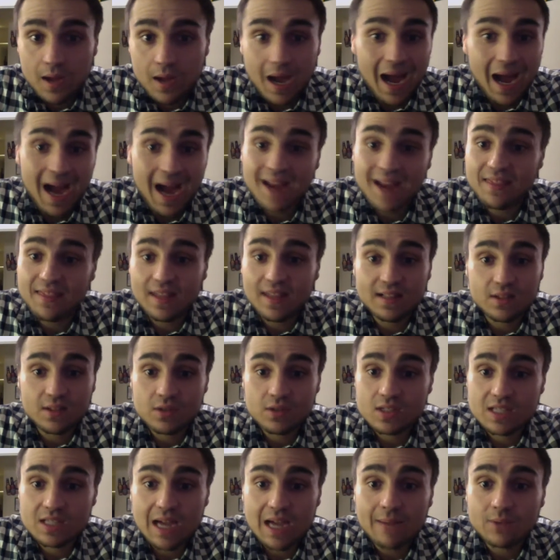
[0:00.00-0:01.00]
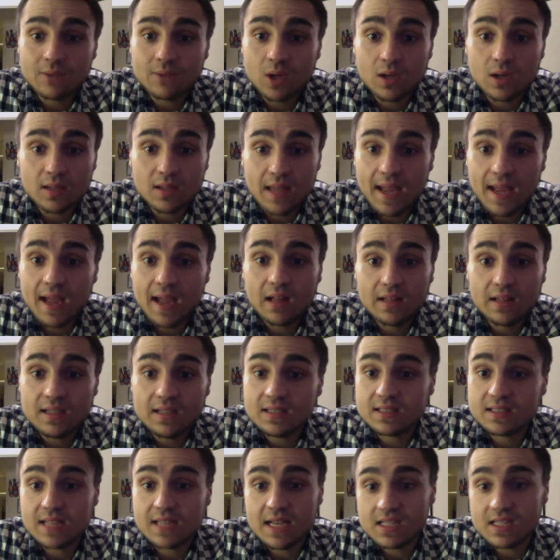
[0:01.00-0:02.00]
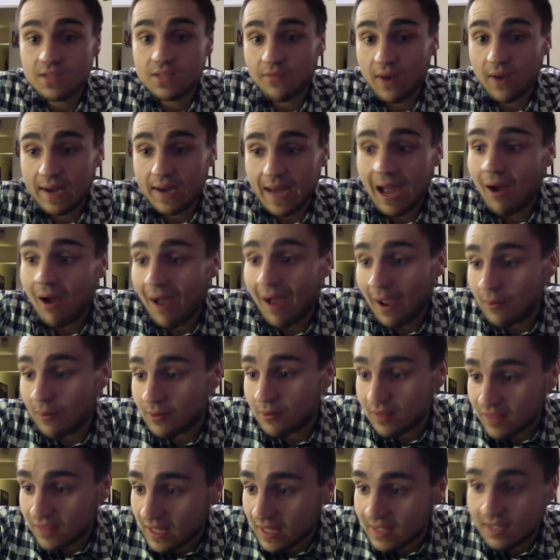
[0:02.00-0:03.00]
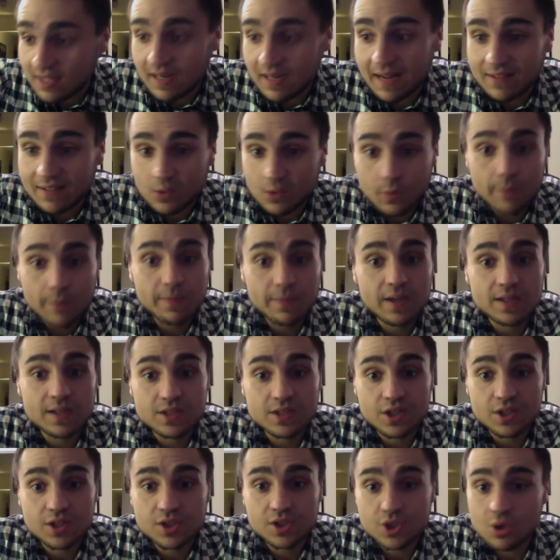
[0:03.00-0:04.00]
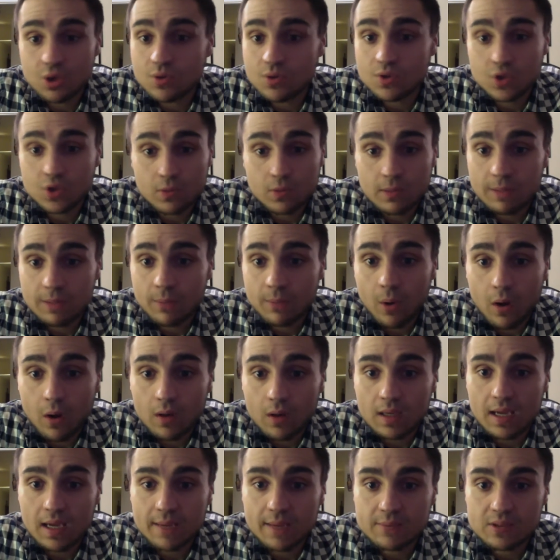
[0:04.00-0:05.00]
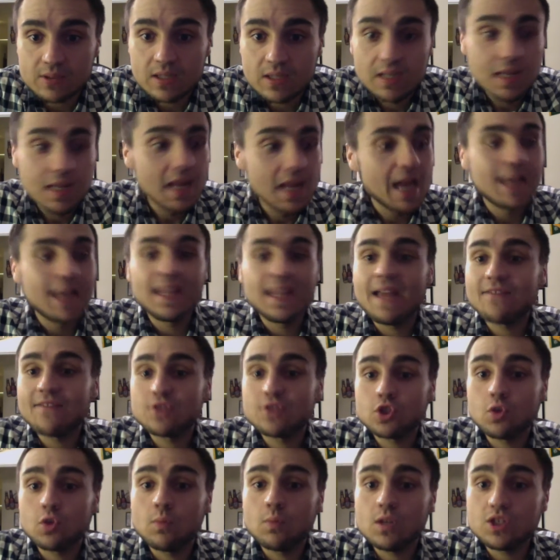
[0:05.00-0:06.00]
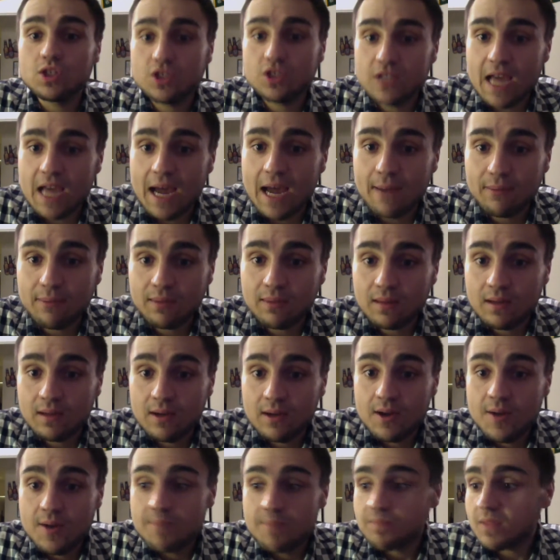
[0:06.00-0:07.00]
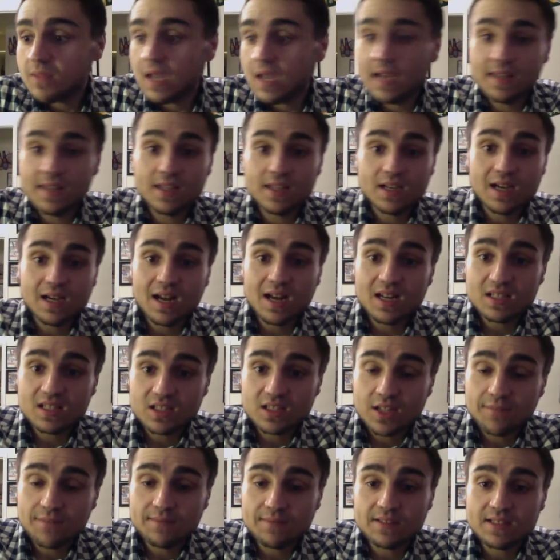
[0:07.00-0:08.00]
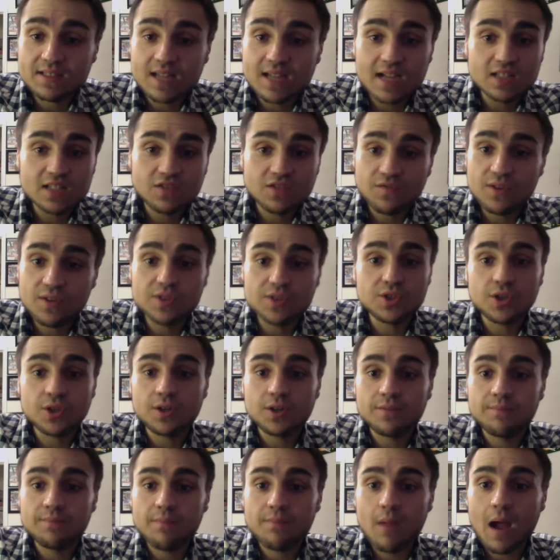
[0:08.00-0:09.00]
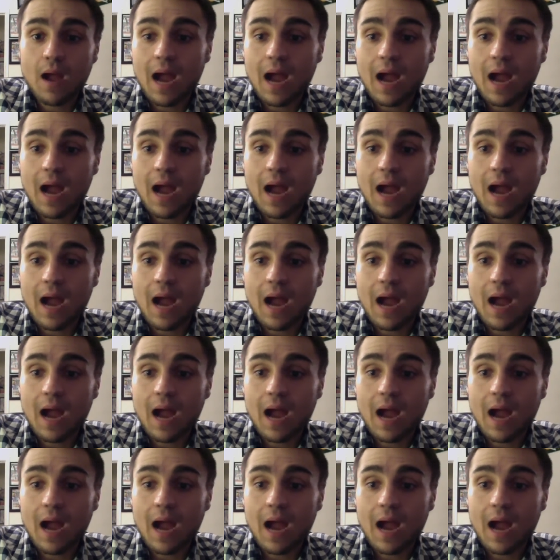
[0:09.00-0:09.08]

I think they're the top dog in the AL East as of right now. I would think they'd have to win because they're going to shorten so many ball games and they have so much depth and the kind of stuff these guys feature.